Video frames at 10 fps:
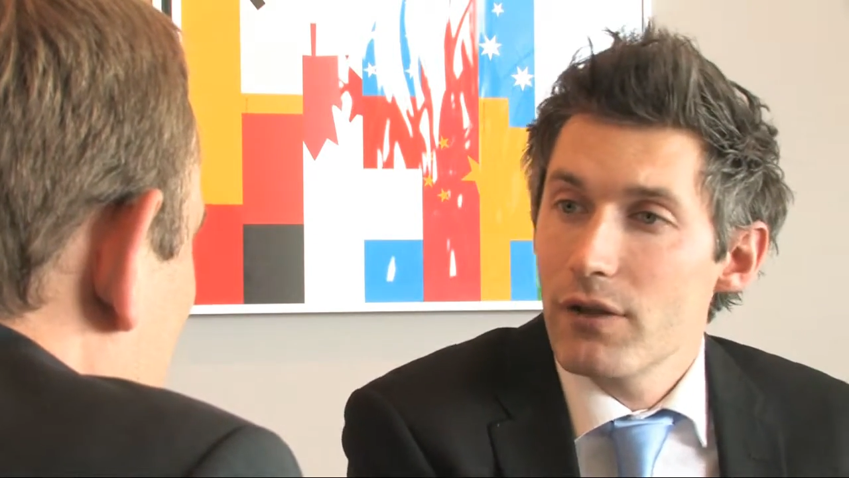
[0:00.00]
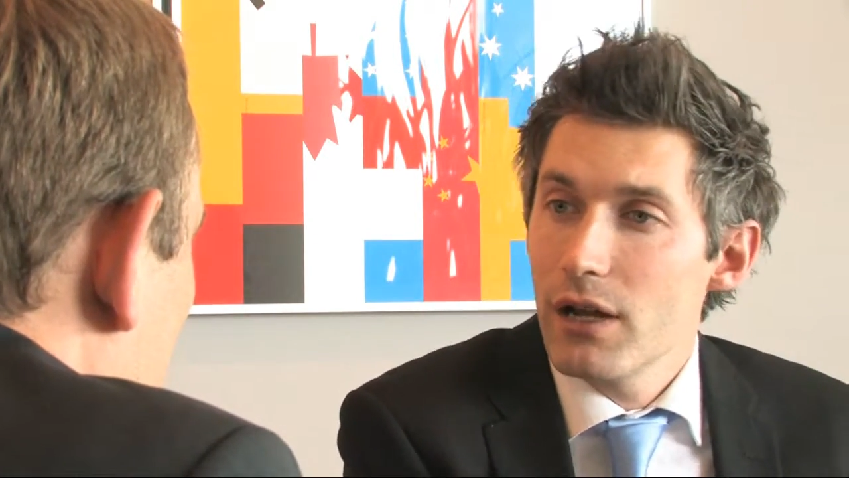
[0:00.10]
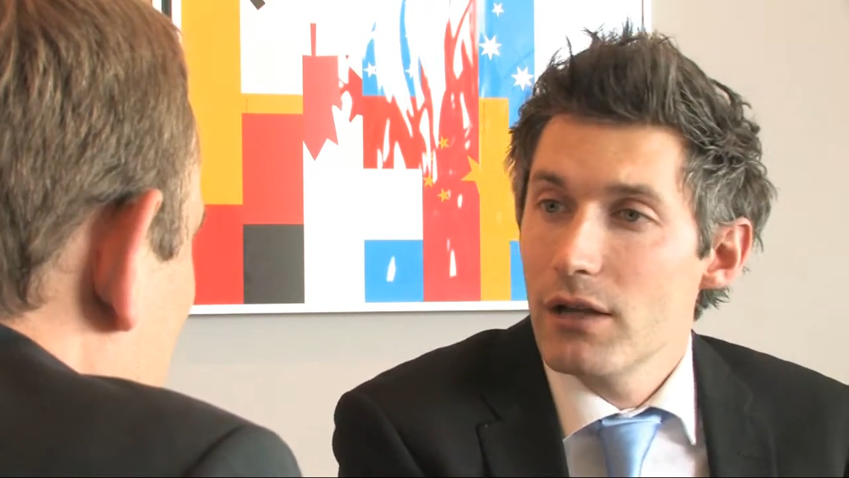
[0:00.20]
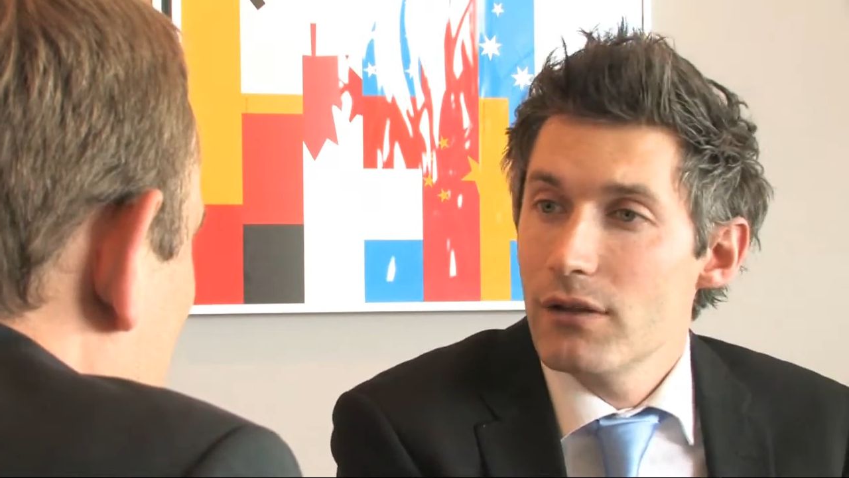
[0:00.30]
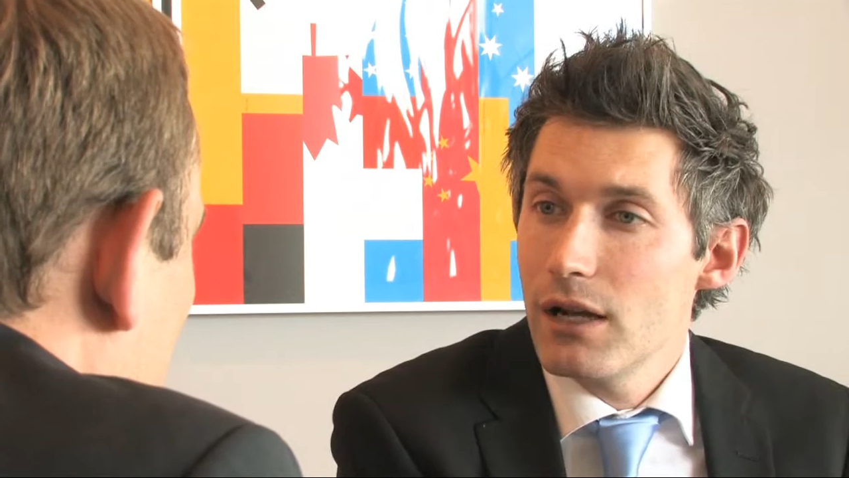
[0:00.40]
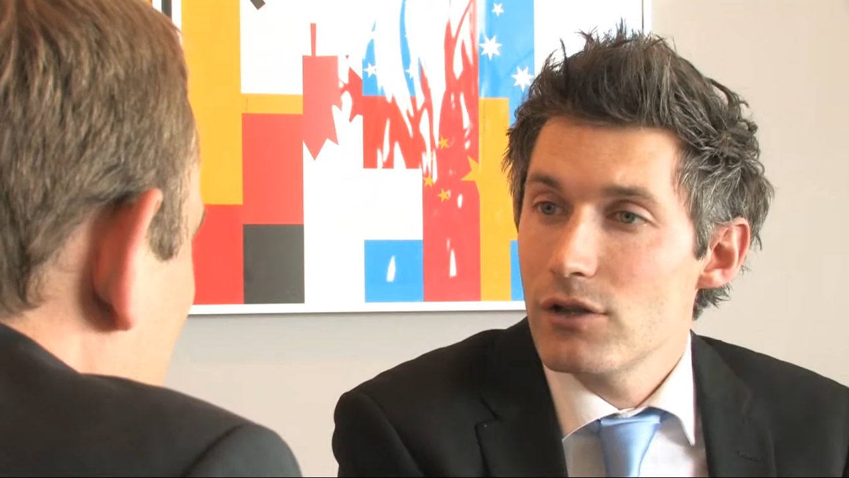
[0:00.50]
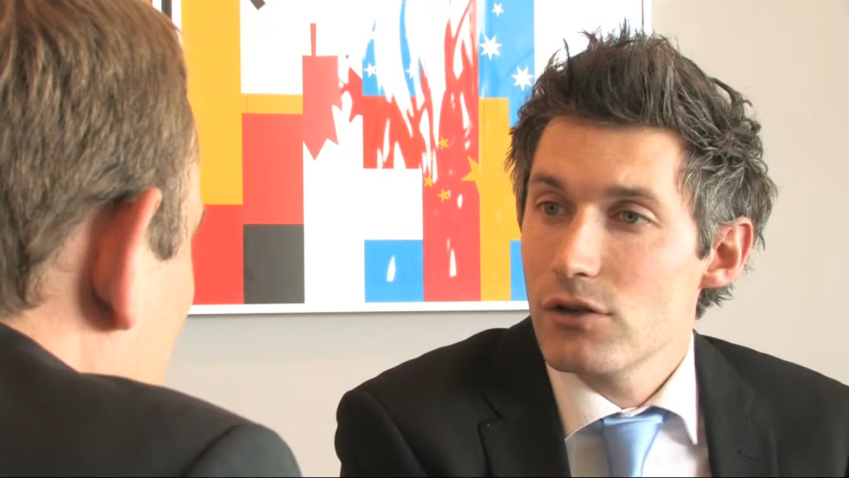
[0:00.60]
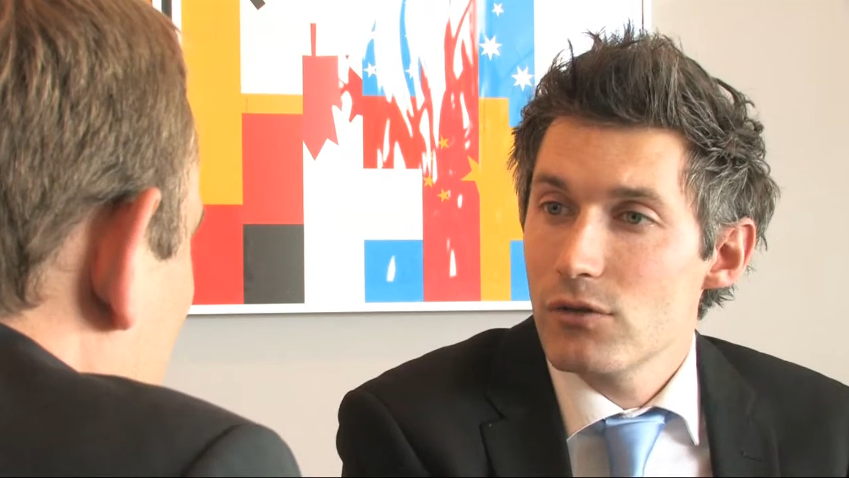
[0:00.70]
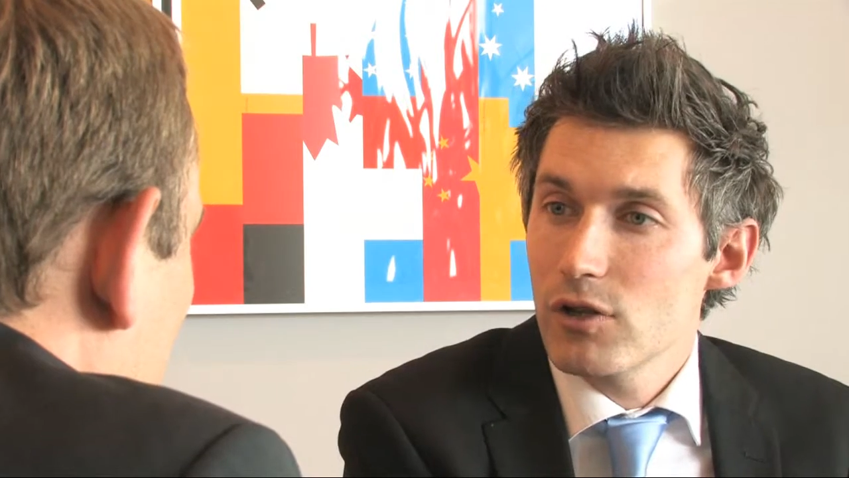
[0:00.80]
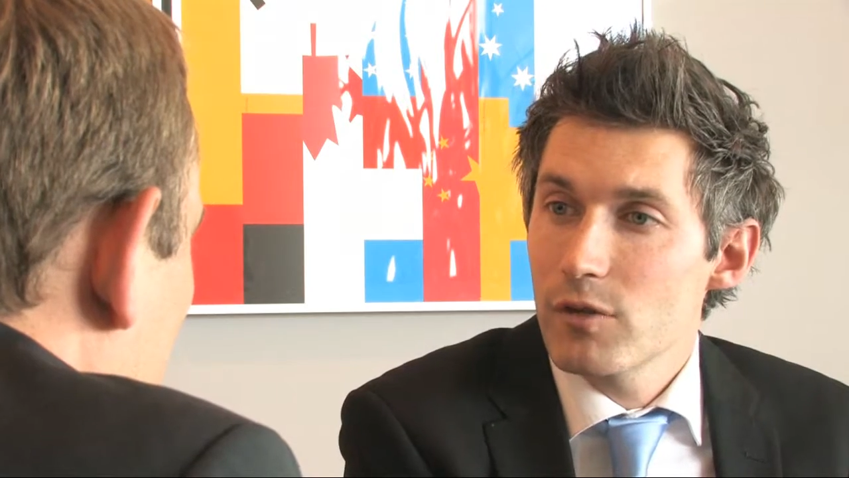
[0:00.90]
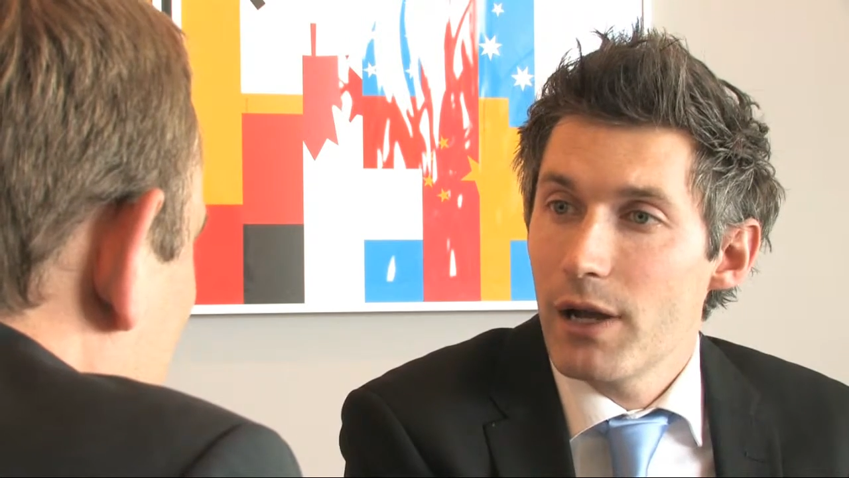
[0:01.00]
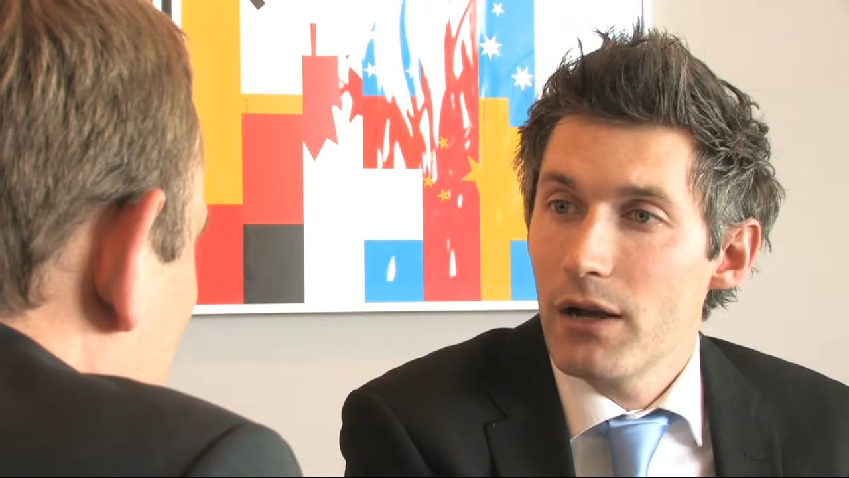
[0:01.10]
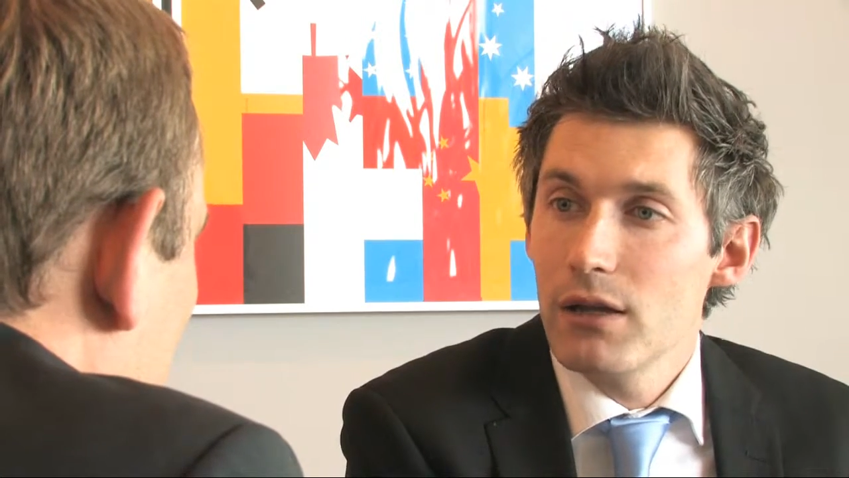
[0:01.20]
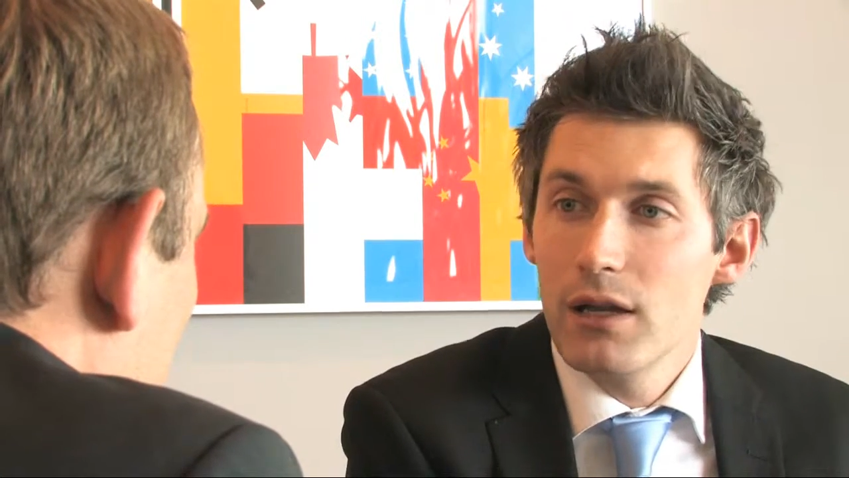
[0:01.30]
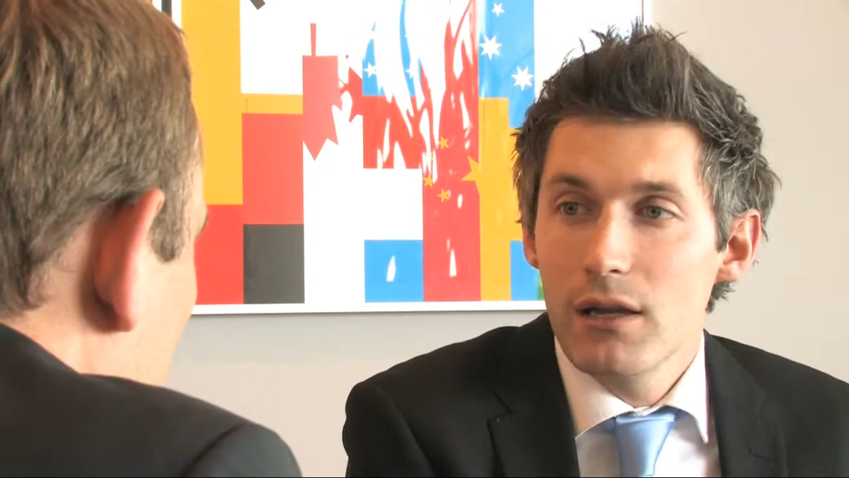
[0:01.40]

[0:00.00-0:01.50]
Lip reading: that I just talked about.